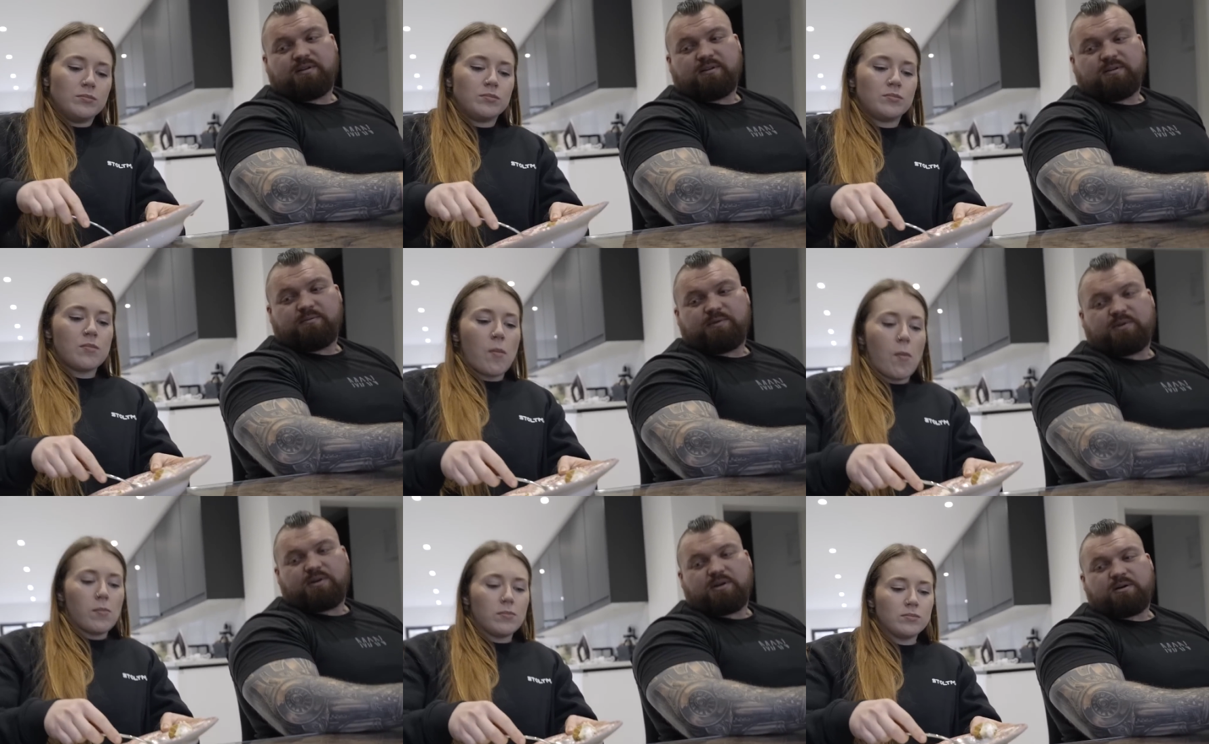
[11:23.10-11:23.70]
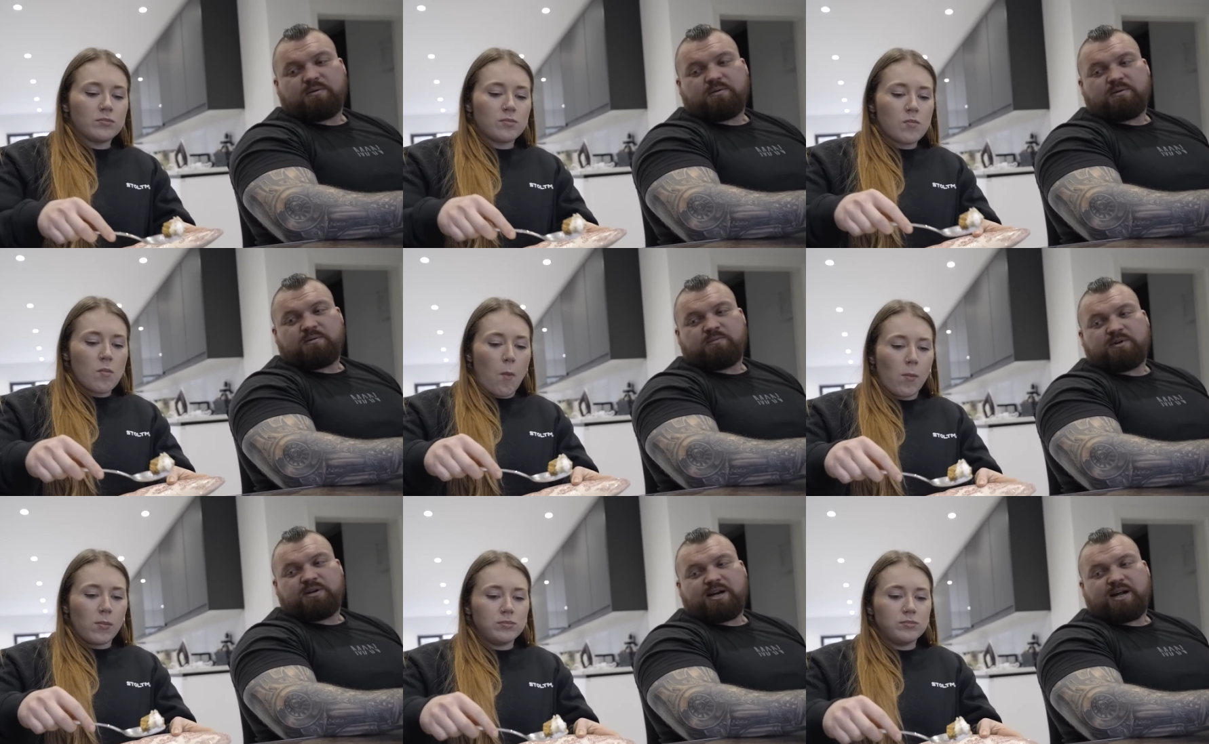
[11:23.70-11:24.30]
Speaker 1: There we go, and
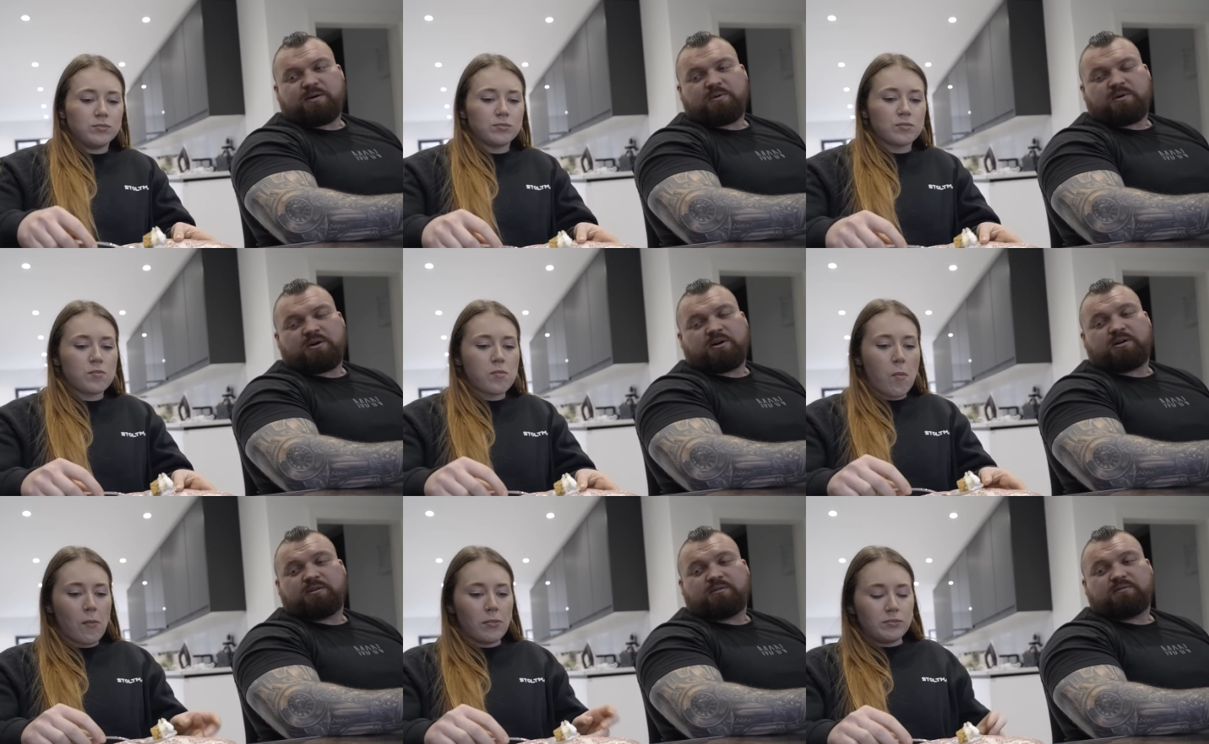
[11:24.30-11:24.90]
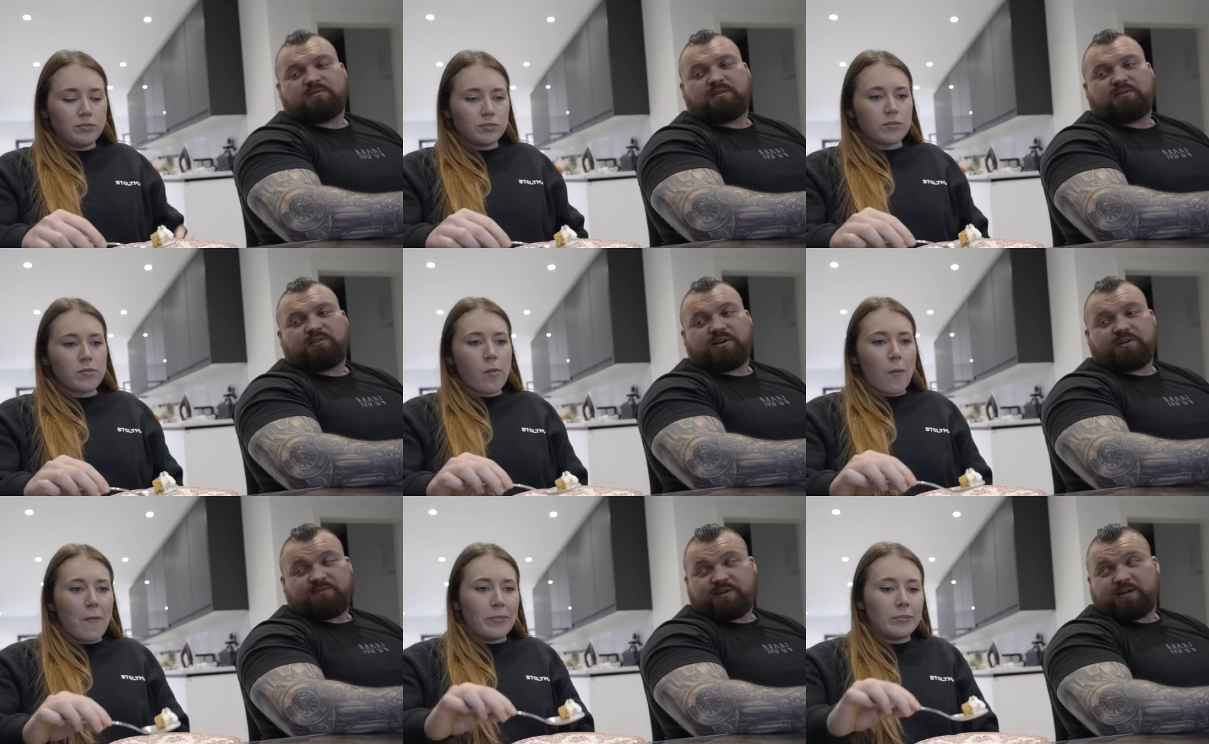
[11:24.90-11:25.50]
we're now on
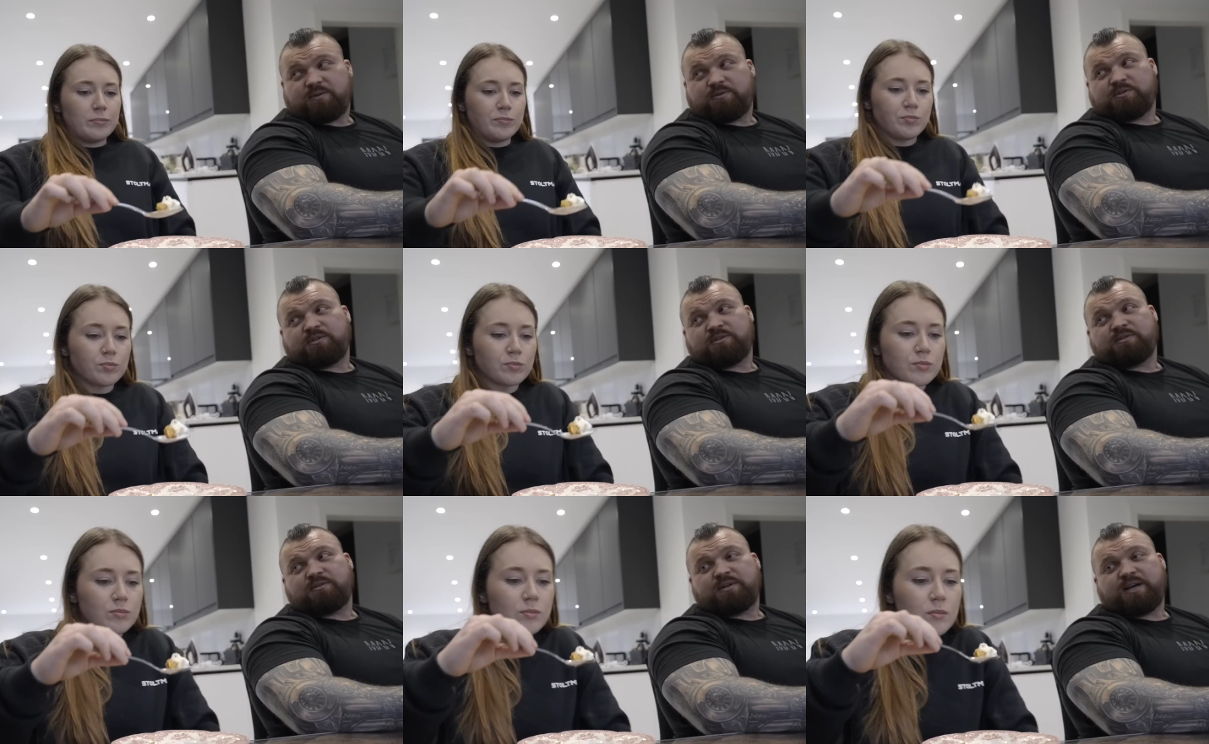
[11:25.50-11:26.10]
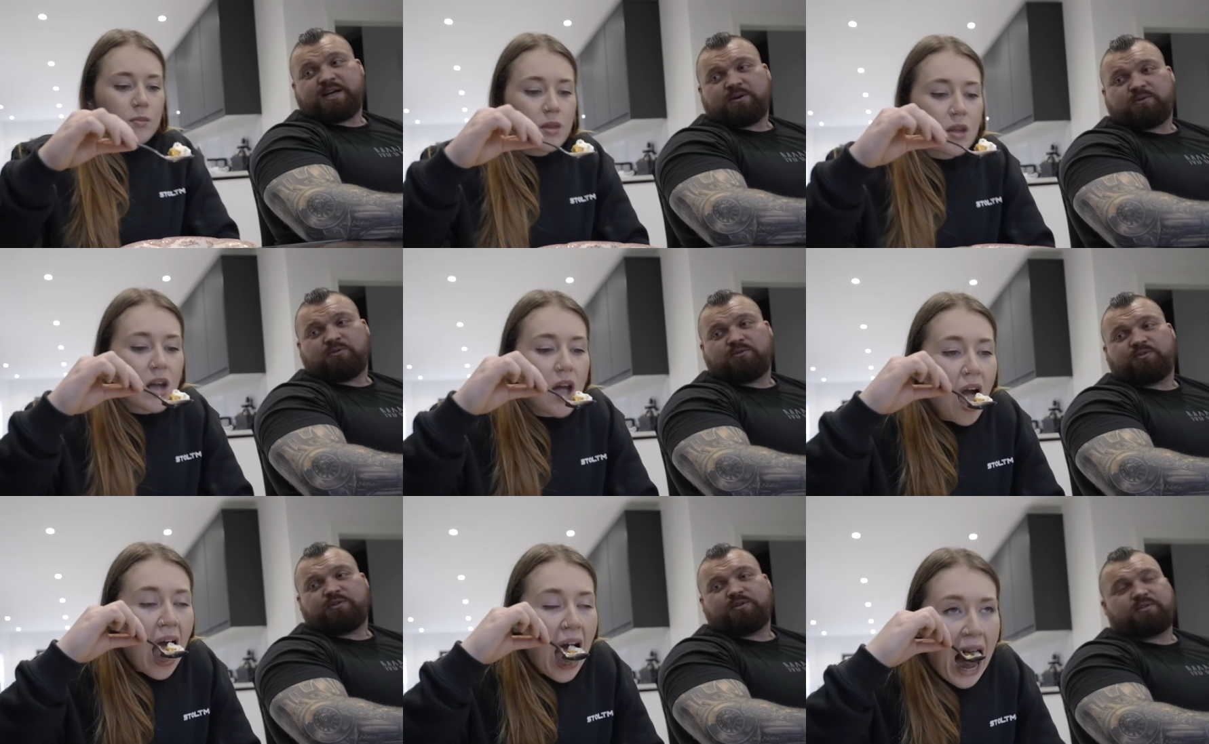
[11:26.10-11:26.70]

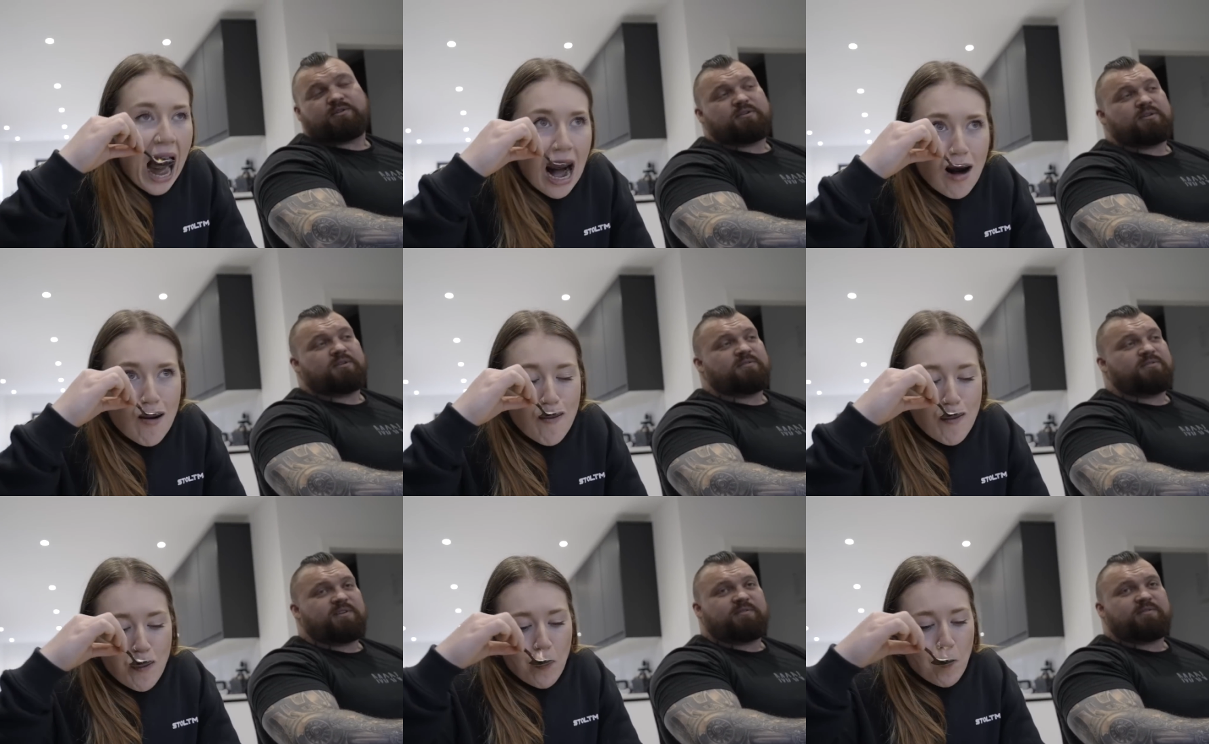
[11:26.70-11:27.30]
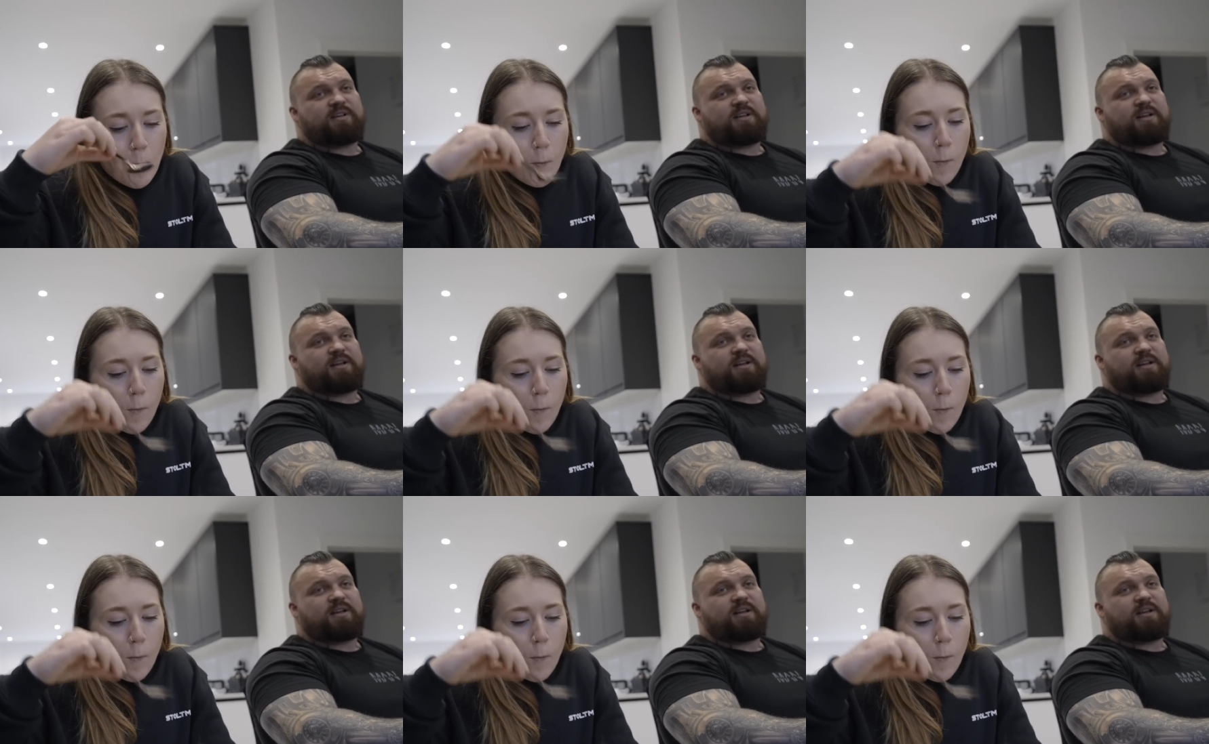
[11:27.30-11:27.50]
3,850